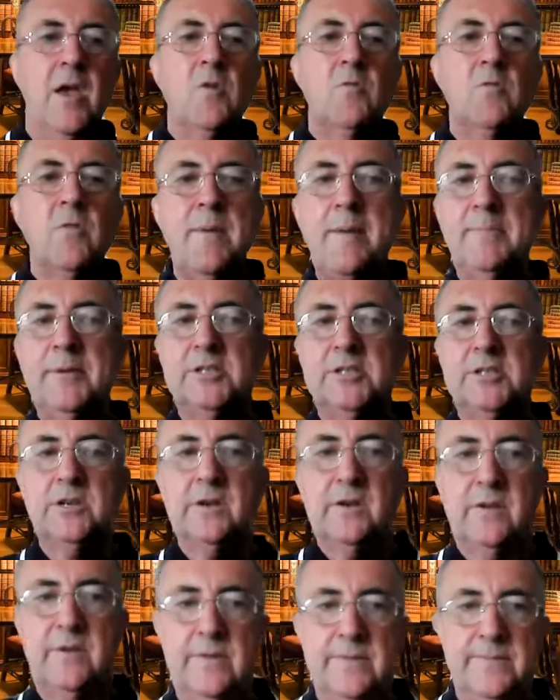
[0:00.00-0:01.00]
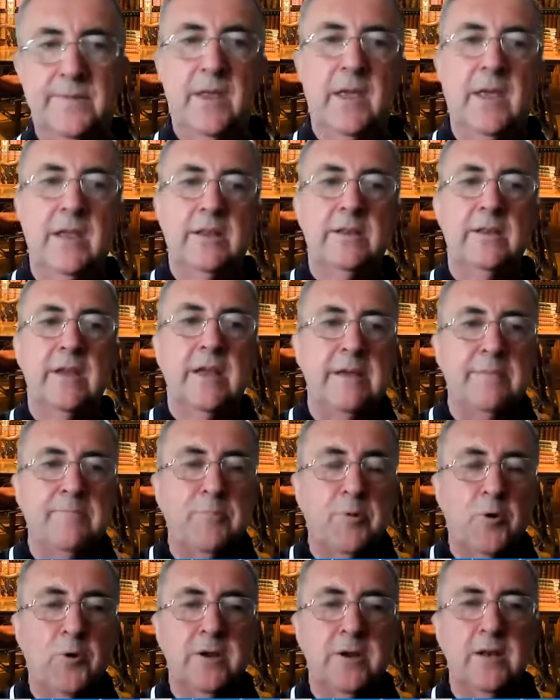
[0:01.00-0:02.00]
Remember too,
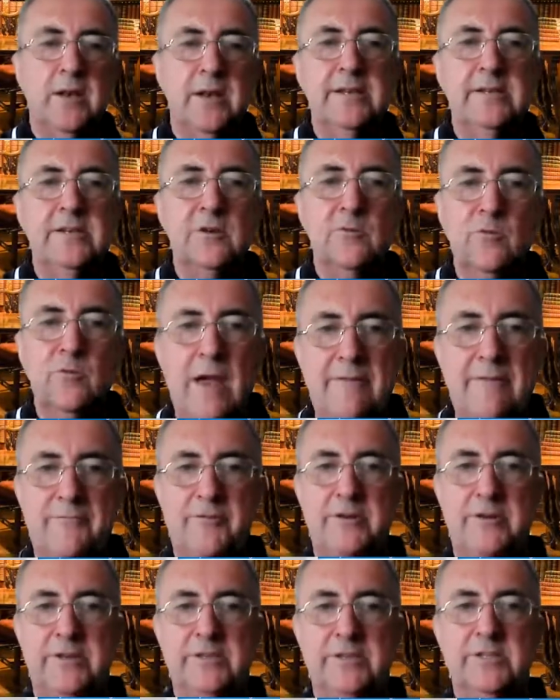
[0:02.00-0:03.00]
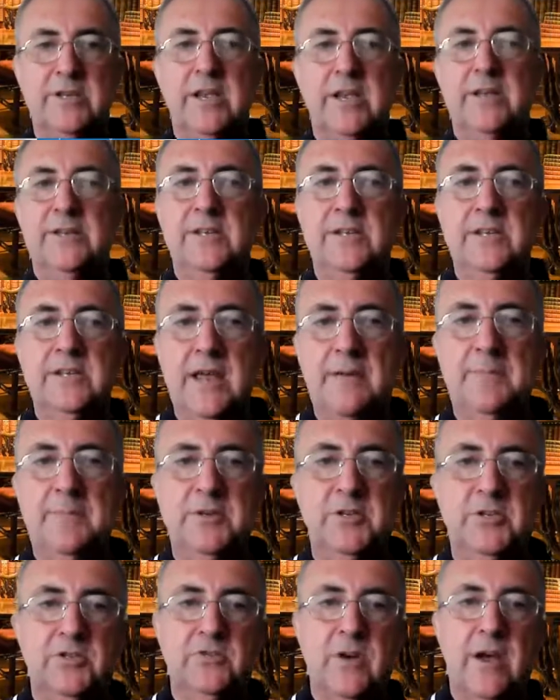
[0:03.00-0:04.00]
importantly, to reference, to
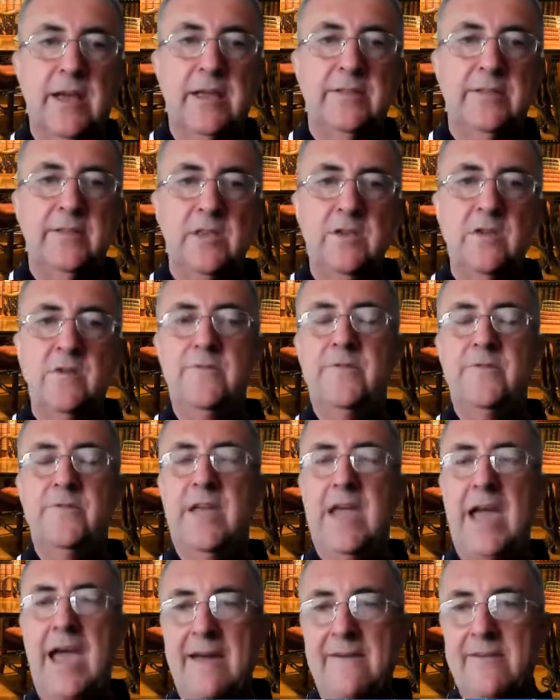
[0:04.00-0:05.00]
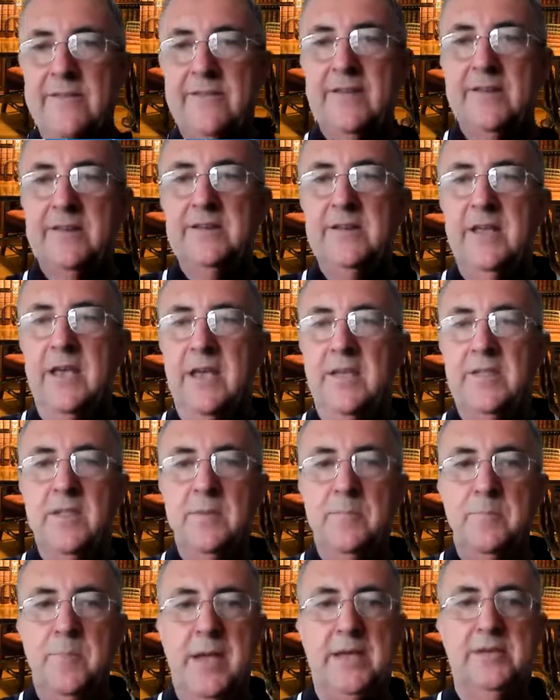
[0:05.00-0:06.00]
demonstrate that you've gathered the
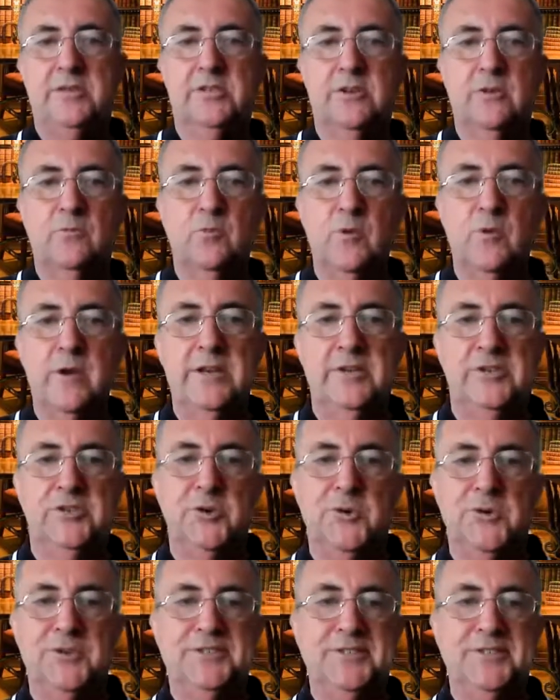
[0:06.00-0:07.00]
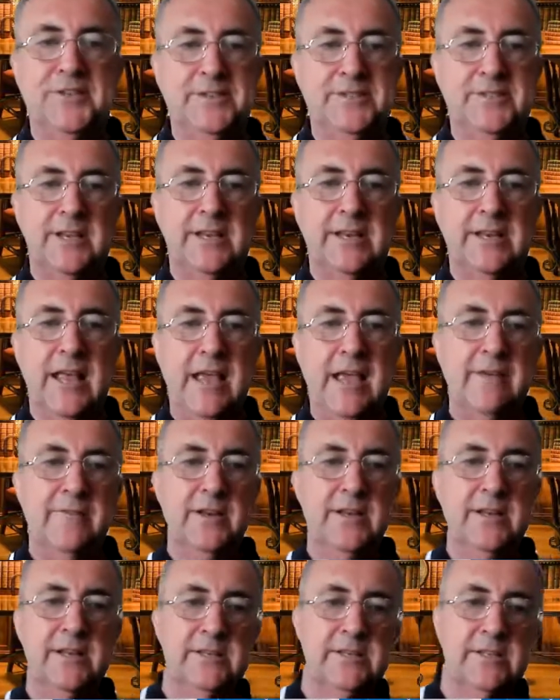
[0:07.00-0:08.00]
best resources and
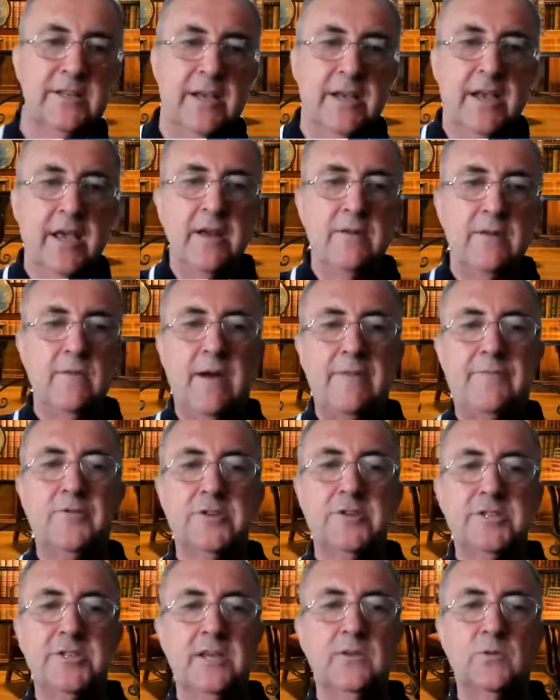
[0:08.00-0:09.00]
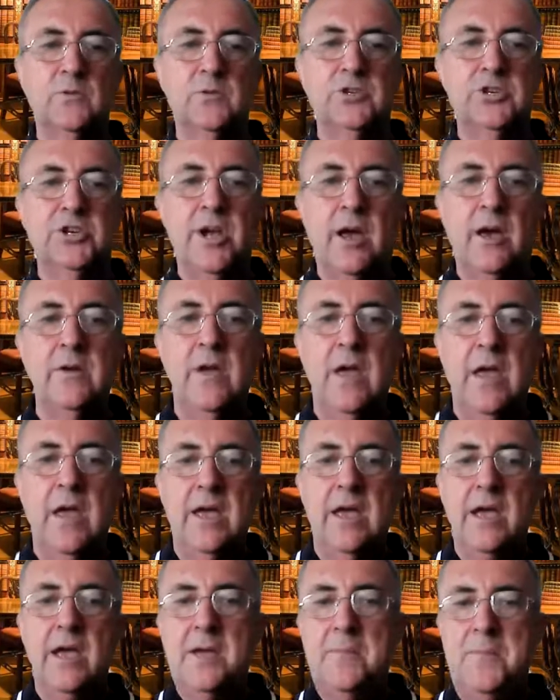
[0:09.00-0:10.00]
evidence, and referencing will show
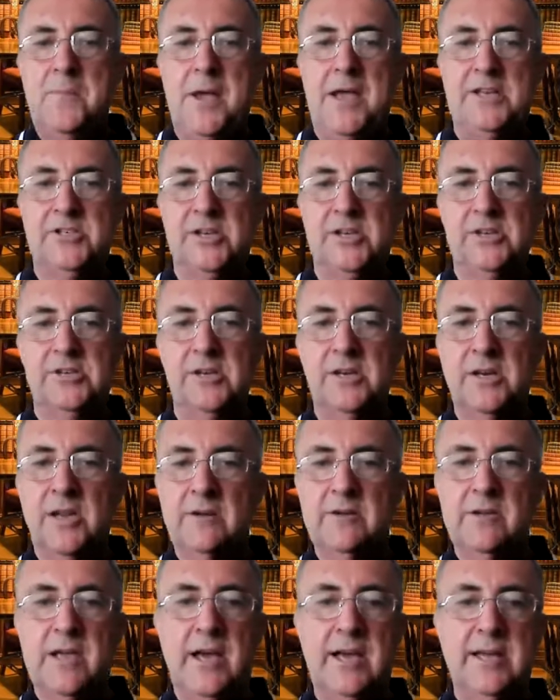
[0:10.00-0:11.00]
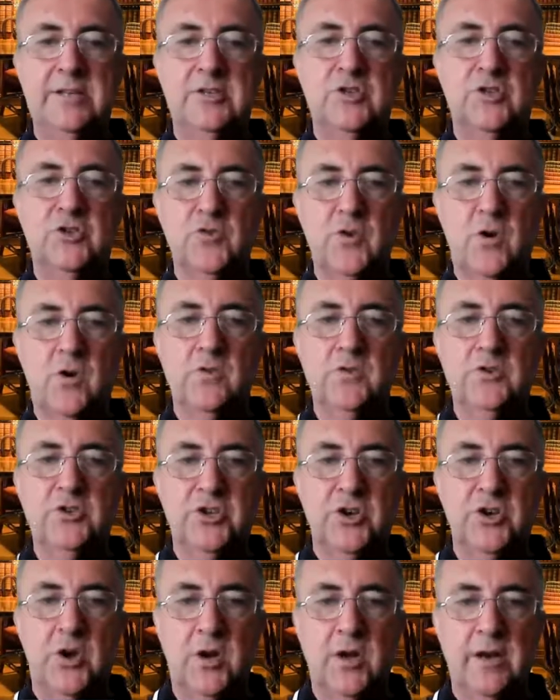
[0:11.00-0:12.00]
a capacity to locate strong
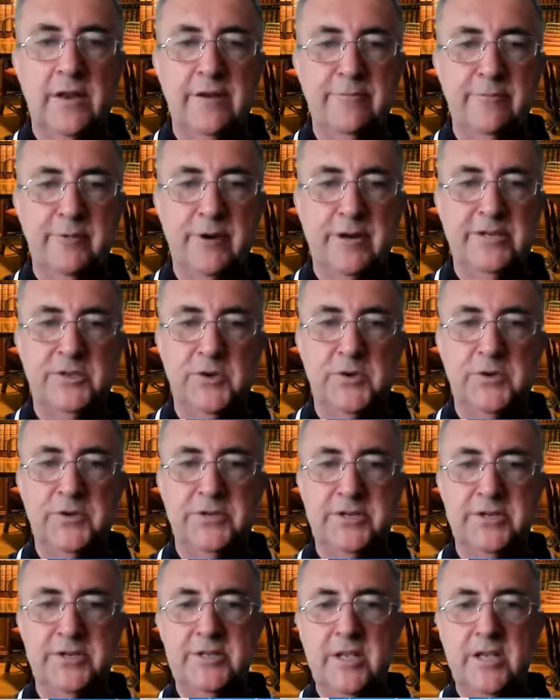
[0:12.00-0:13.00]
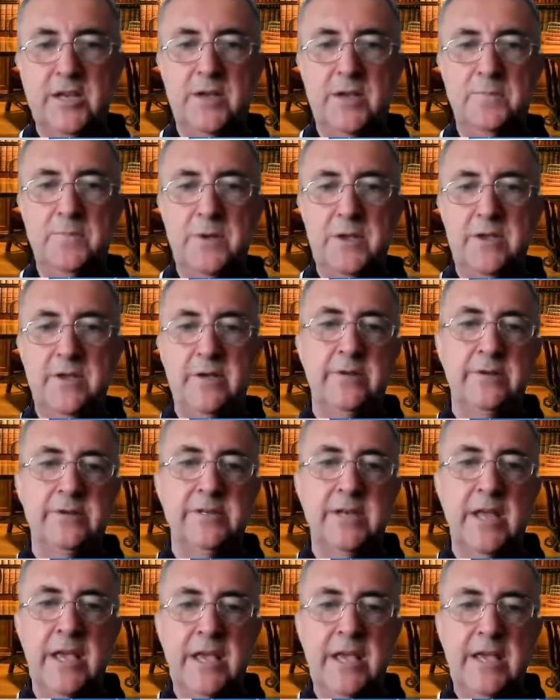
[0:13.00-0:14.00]
scholarly resources that can be
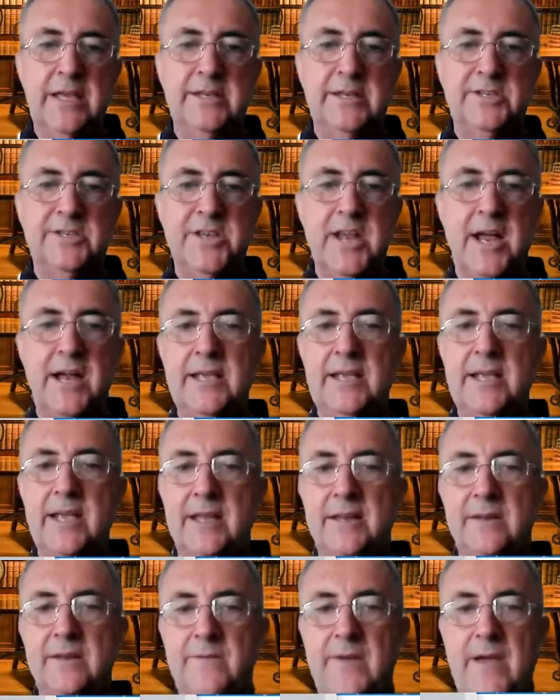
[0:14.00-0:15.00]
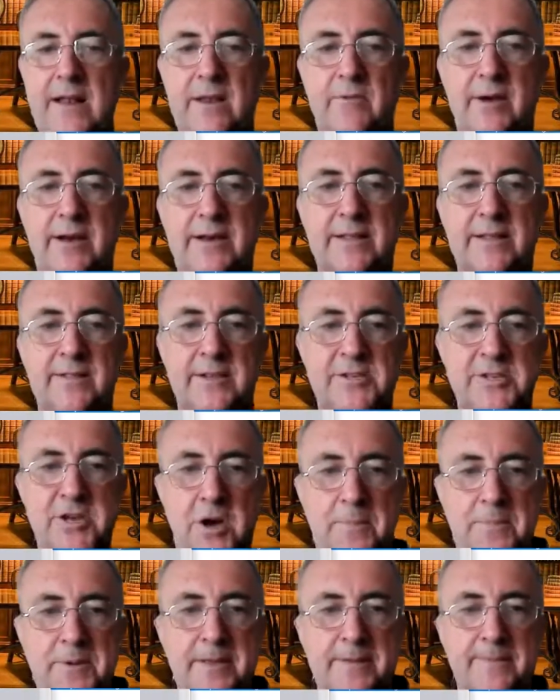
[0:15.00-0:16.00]
used in study and evaluating the
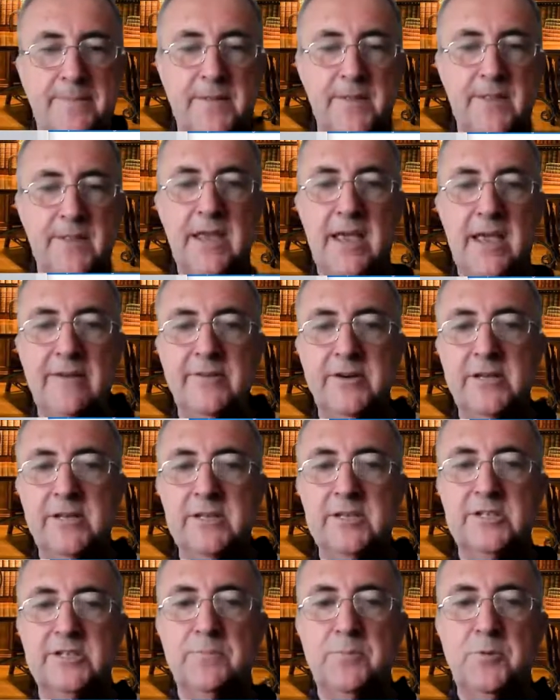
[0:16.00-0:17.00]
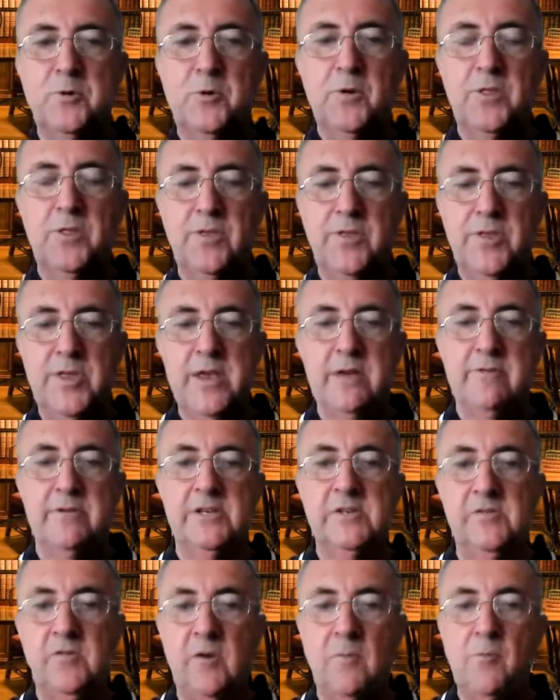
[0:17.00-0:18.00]
topic. The evidence, support, and
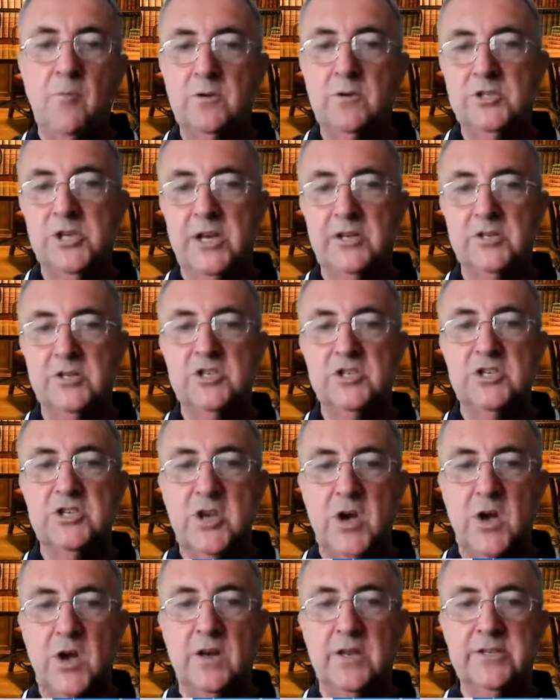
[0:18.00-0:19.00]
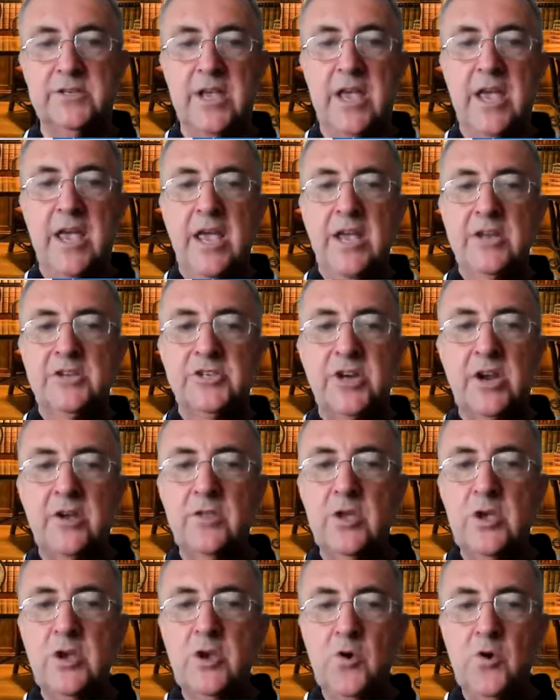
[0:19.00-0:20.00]
theories from well-chosen scholars show
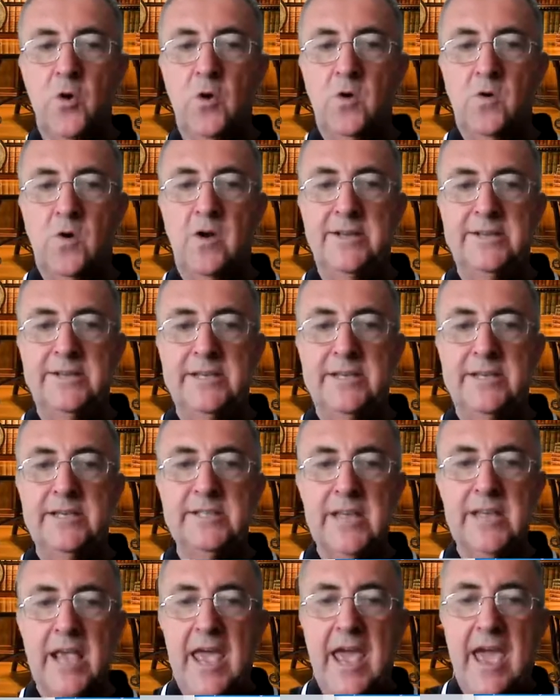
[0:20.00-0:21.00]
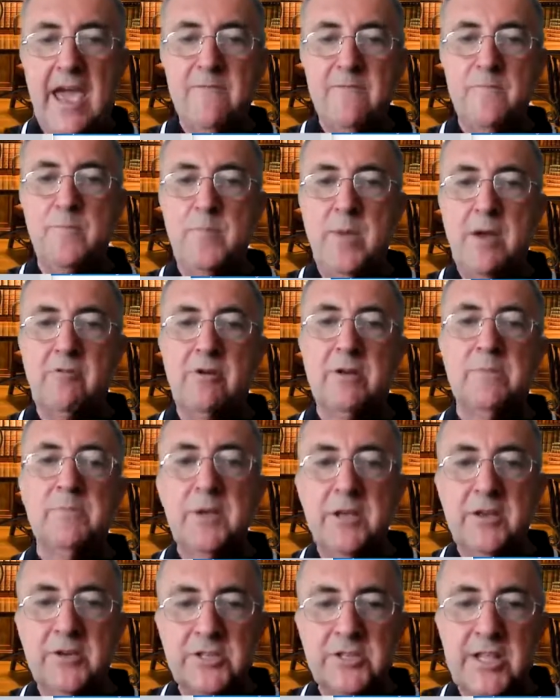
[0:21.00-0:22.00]
that your ideas have merit
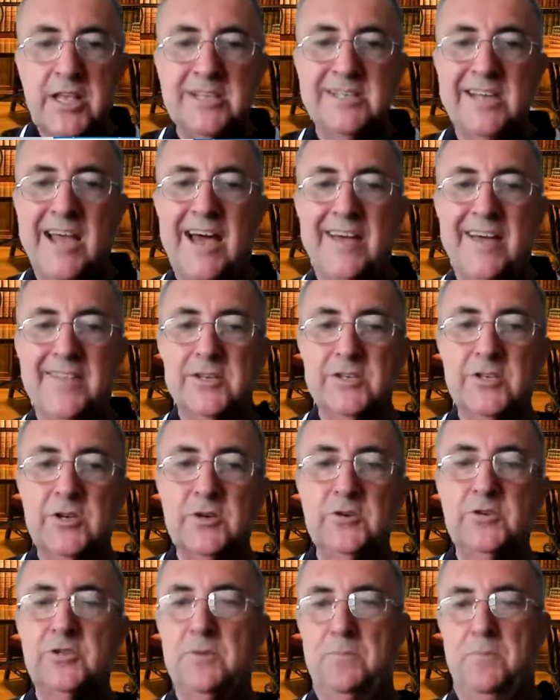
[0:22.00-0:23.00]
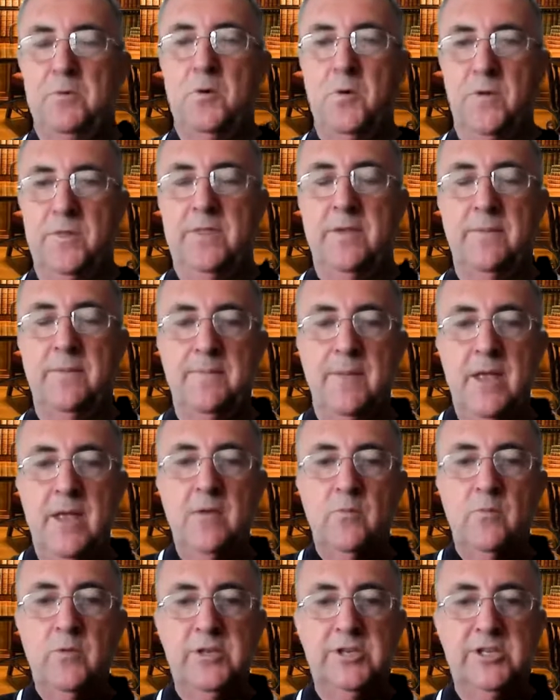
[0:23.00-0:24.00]
because there's others who support them
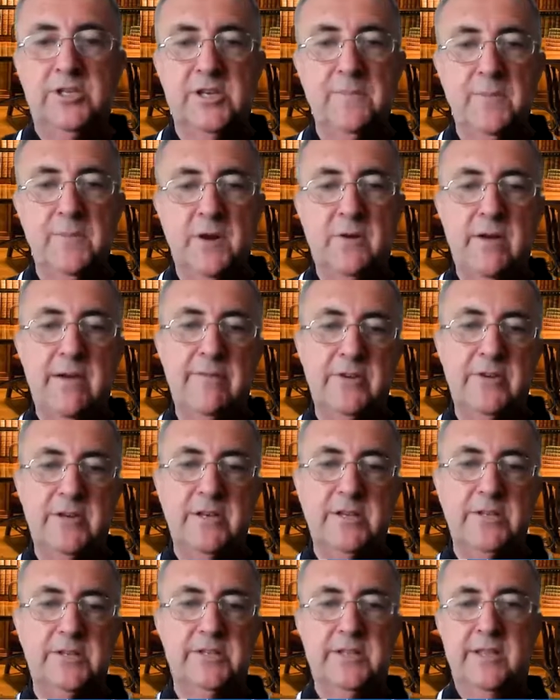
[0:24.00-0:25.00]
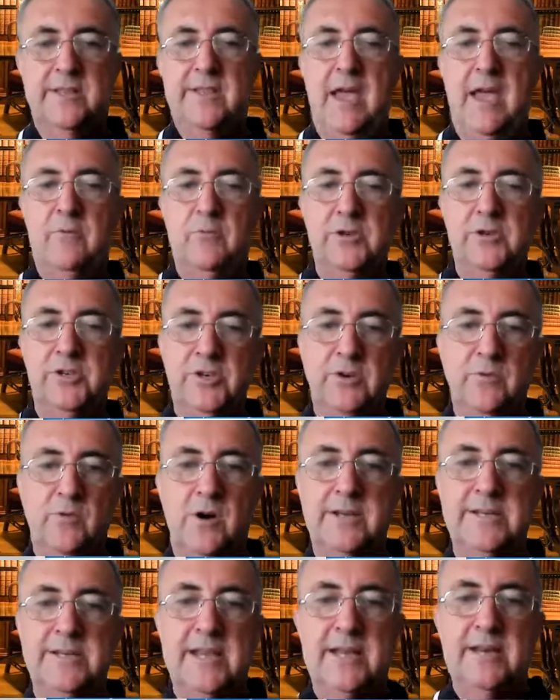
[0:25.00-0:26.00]
with similar evidence to that which you
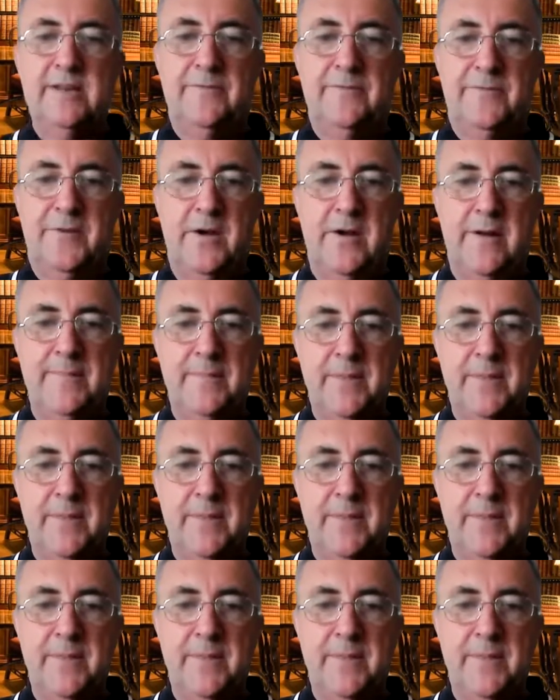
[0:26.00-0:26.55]
identify.